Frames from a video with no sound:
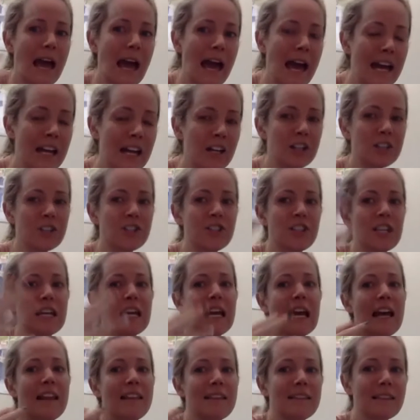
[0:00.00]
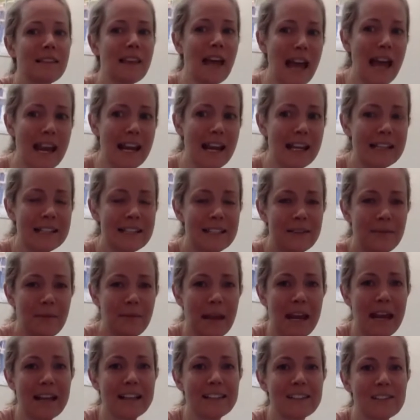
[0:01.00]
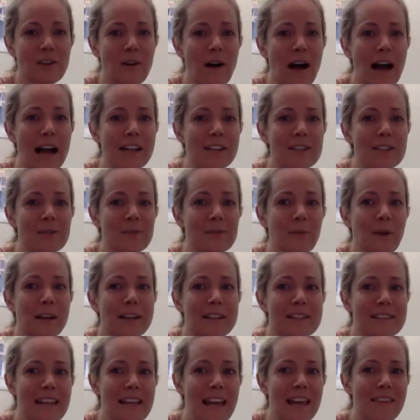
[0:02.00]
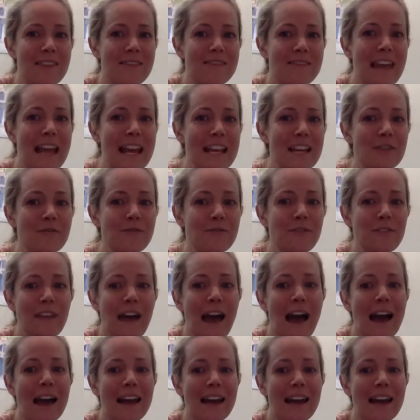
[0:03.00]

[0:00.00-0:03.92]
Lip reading: energy and light into me. And so I just want to say thank you for that.